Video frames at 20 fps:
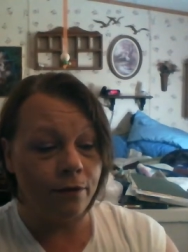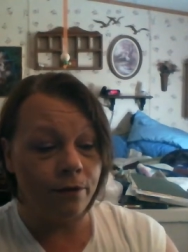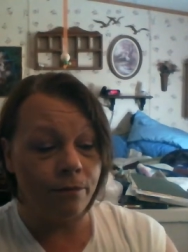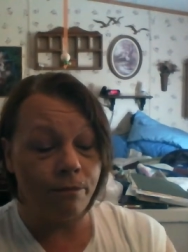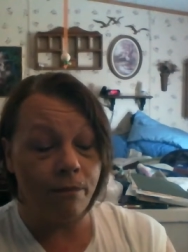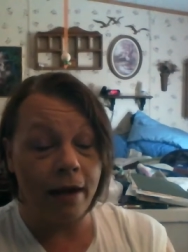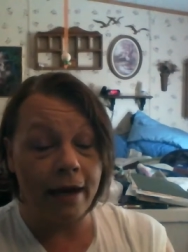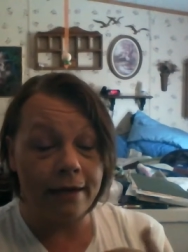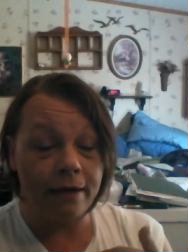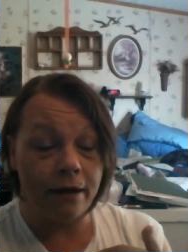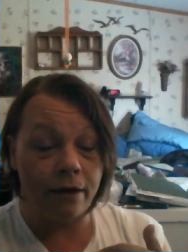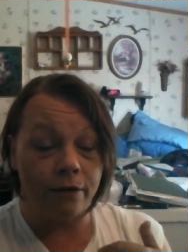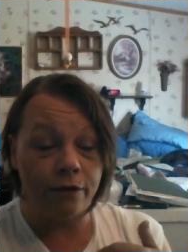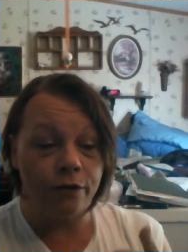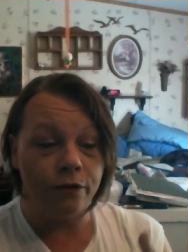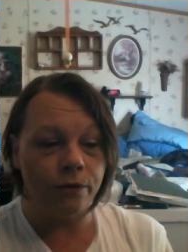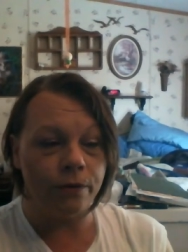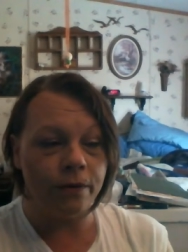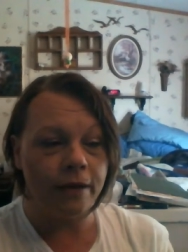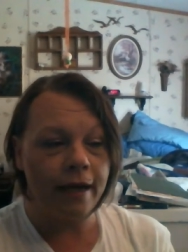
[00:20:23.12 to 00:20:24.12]
my dollar
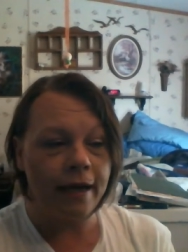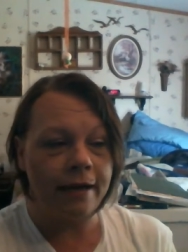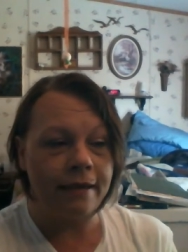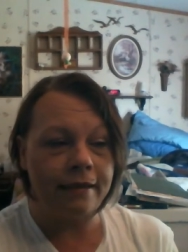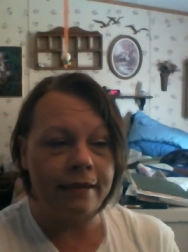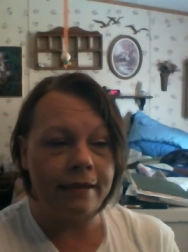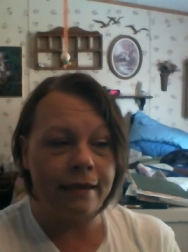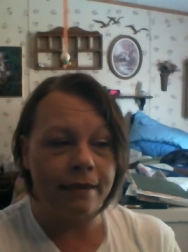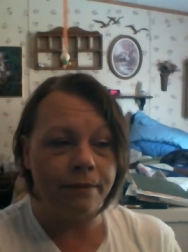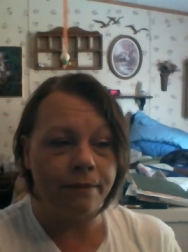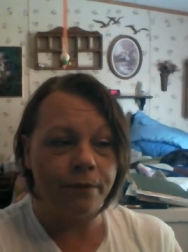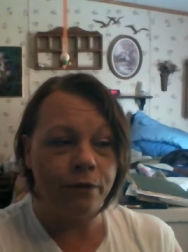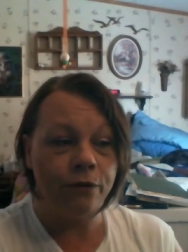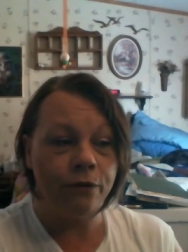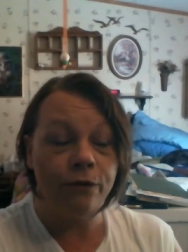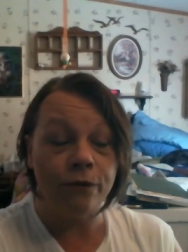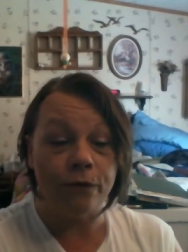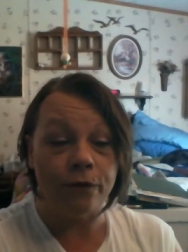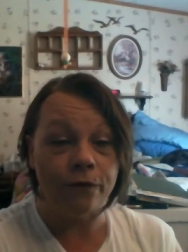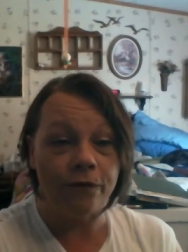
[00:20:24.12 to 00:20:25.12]
store has them
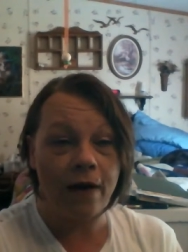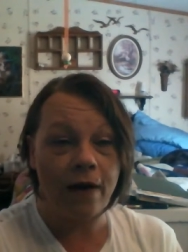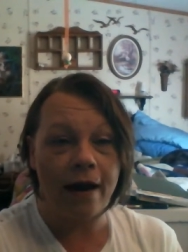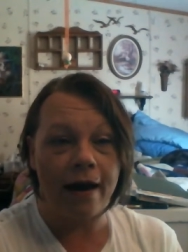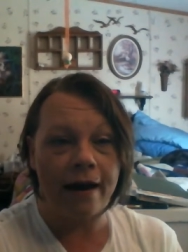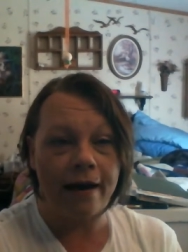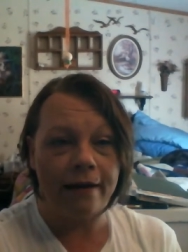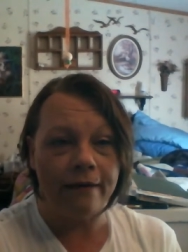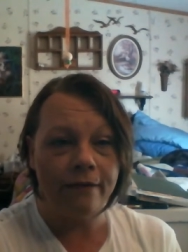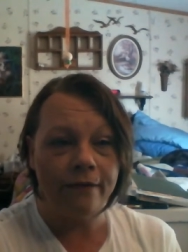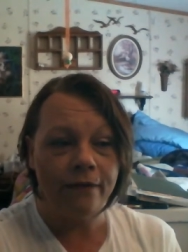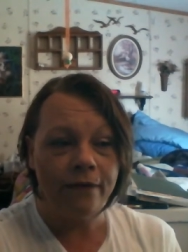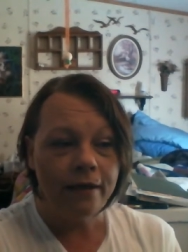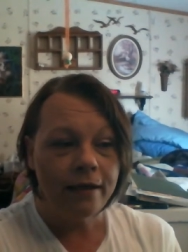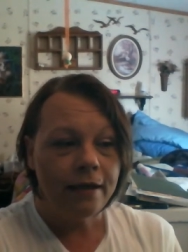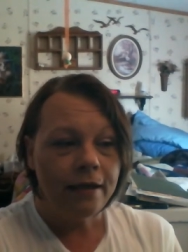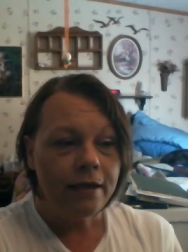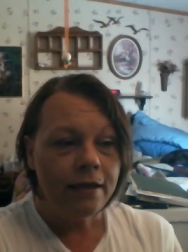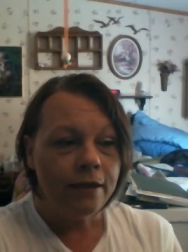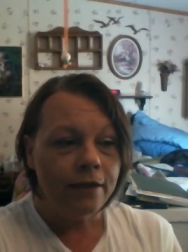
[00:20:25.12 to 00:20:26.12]
two for five,
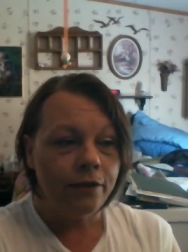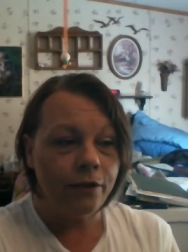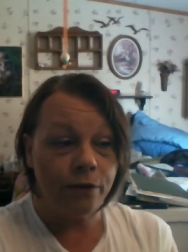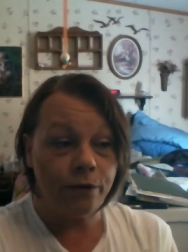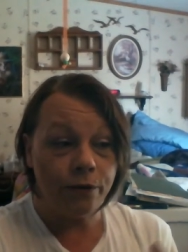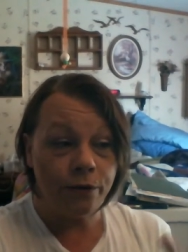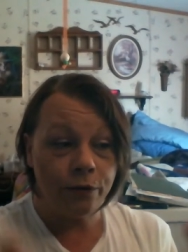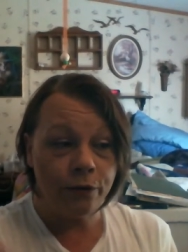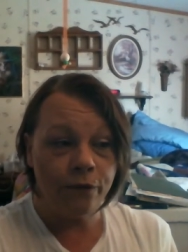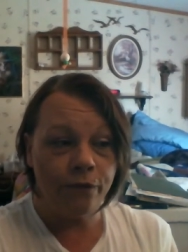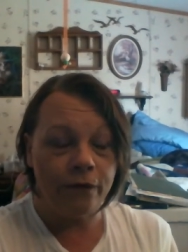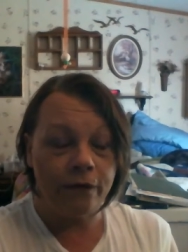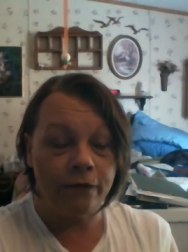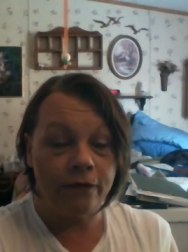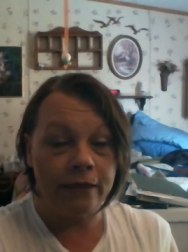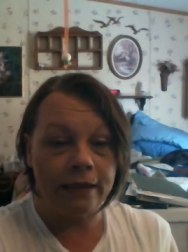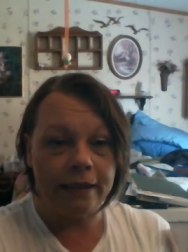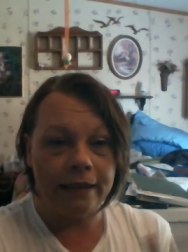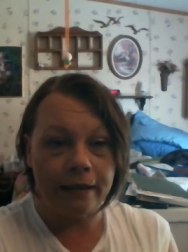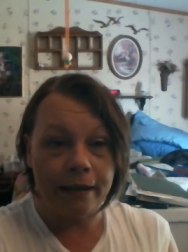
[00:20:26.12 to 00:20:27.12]
so two
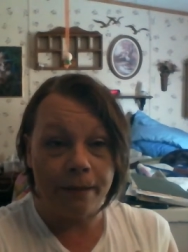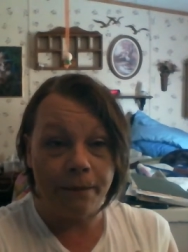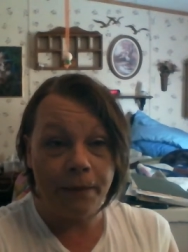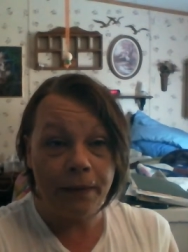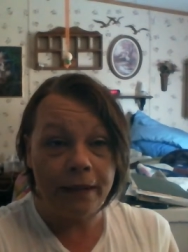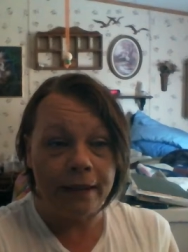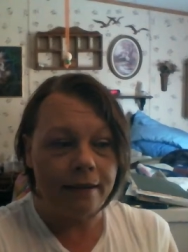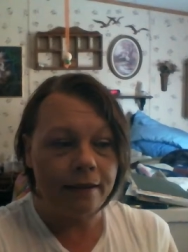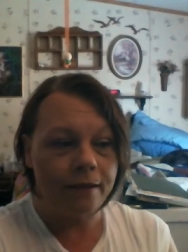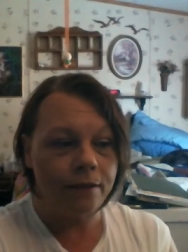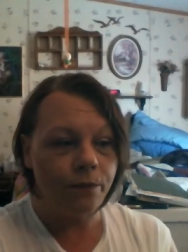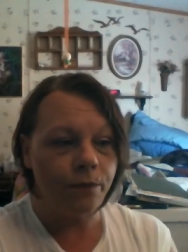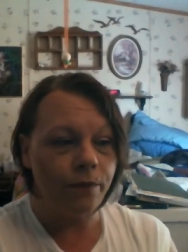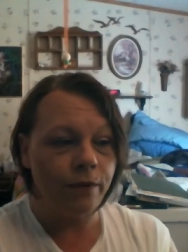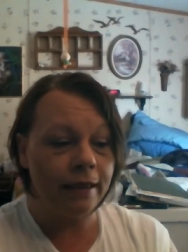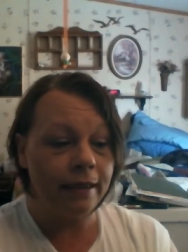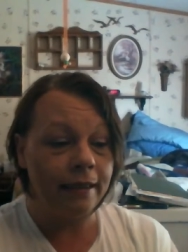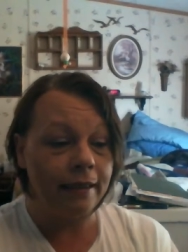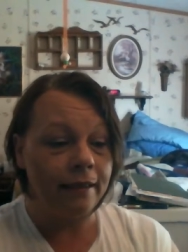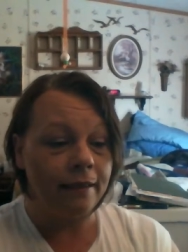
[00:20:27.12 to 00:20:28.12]
fifty a piece. Well,
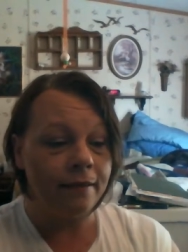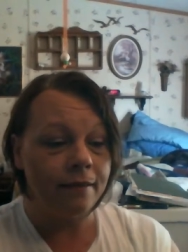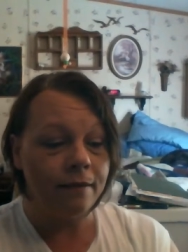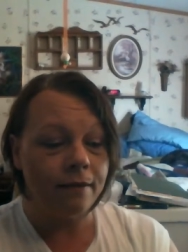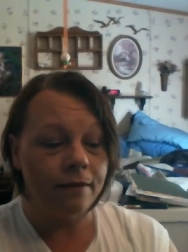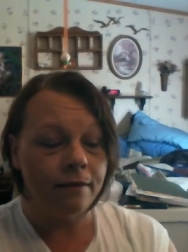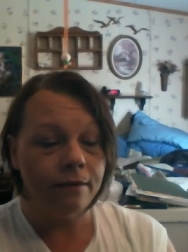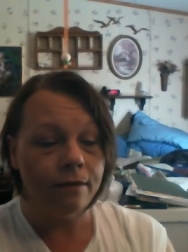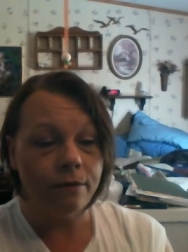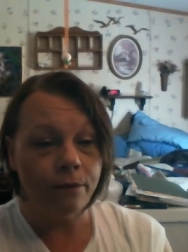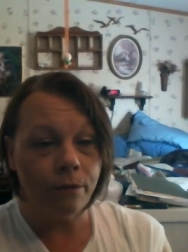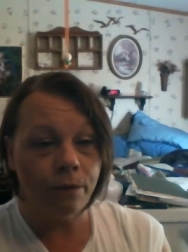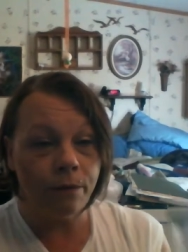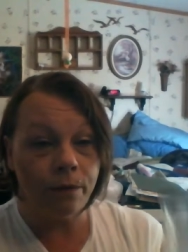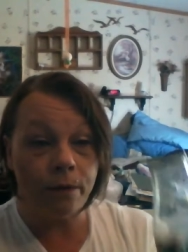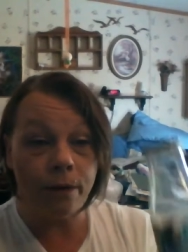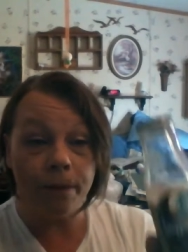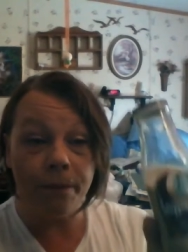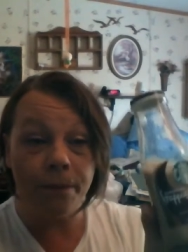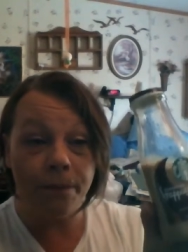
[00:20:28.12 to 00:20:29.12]
these
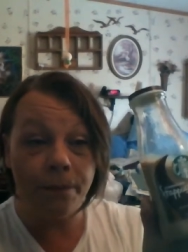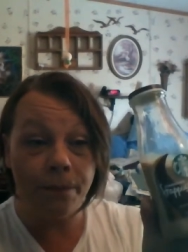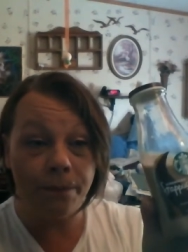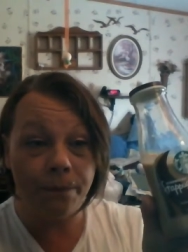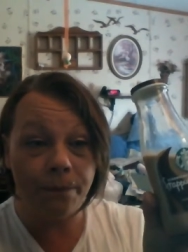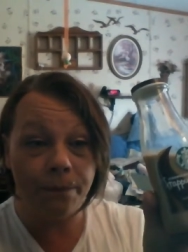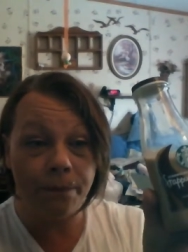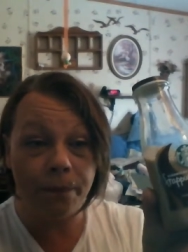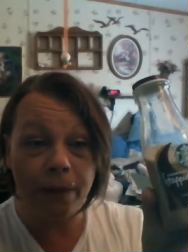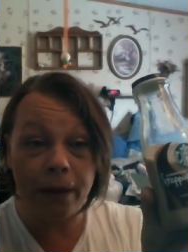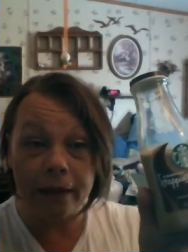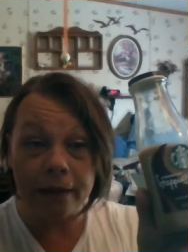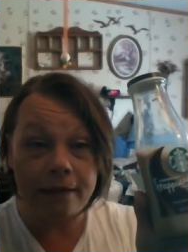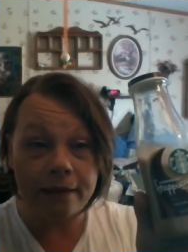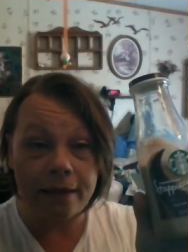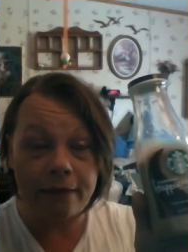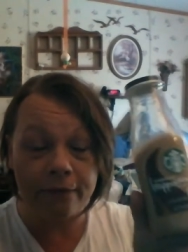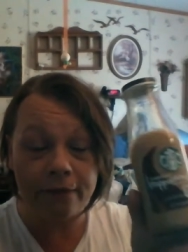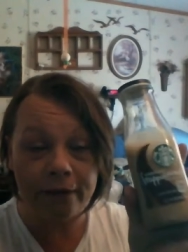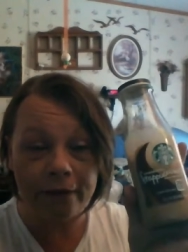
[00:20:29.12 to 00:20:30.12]
were a buck
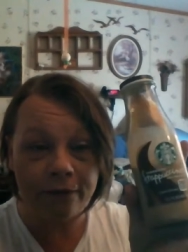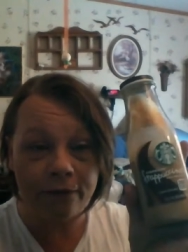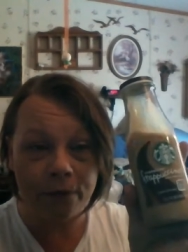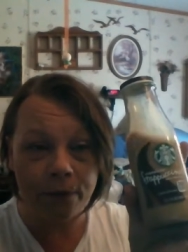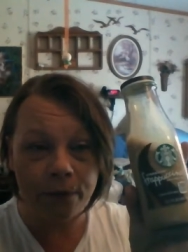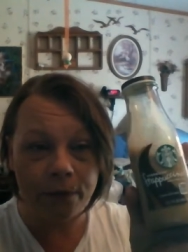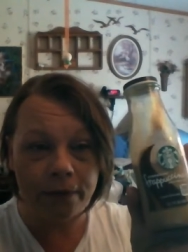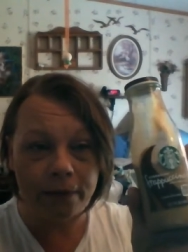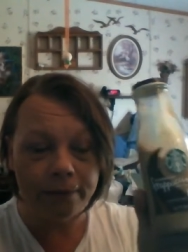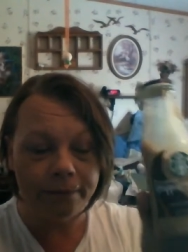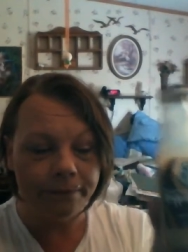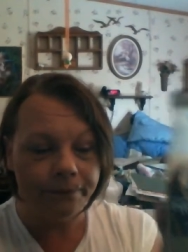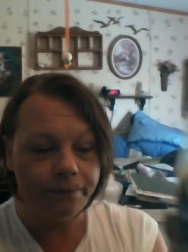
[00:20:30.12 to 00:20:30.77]
seventy four.